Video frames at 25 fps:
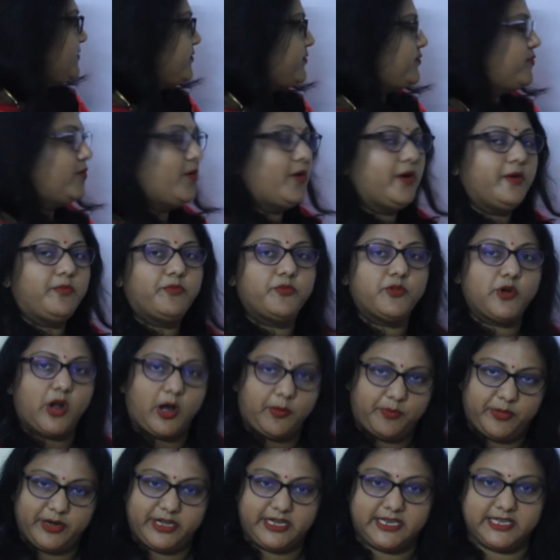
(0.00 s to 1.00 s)
4
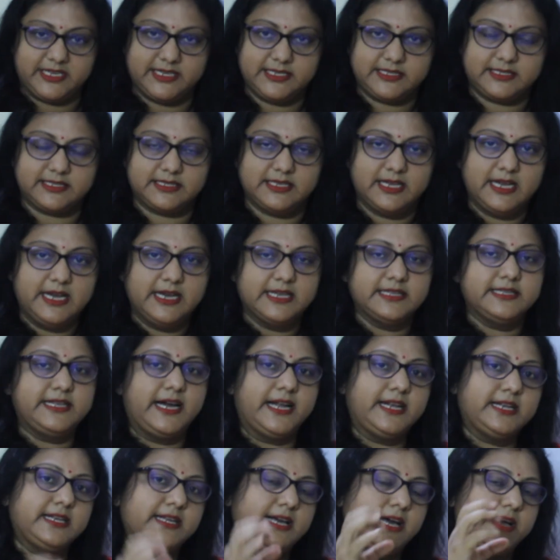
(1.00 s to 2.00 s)
properties
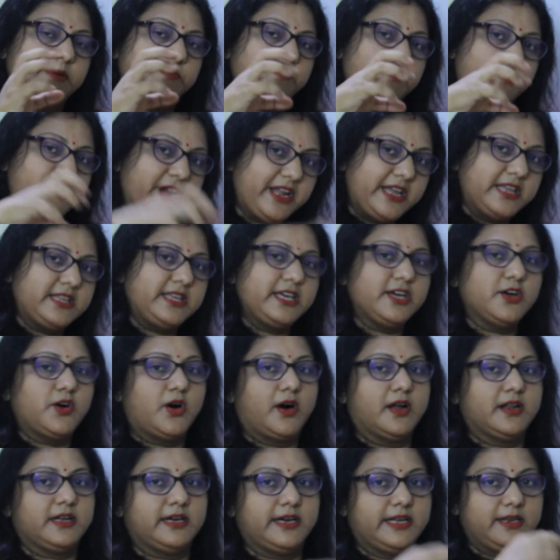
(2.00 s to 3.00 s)
that a breathing
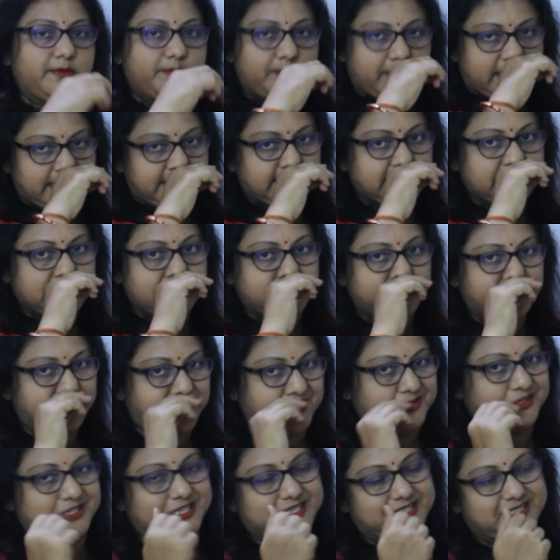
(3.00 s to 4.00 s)
organ must
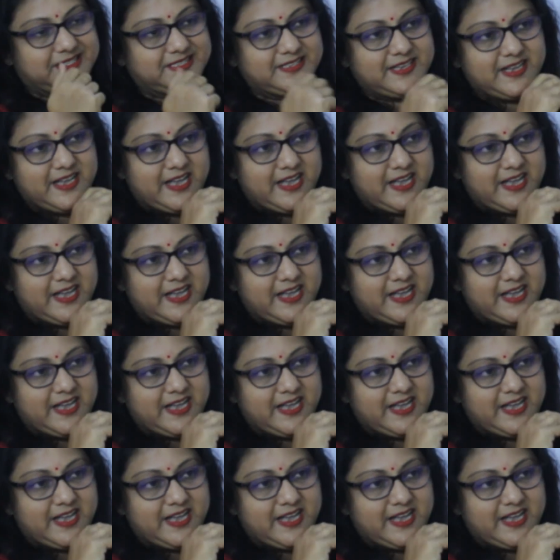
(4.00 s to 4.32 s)
possess.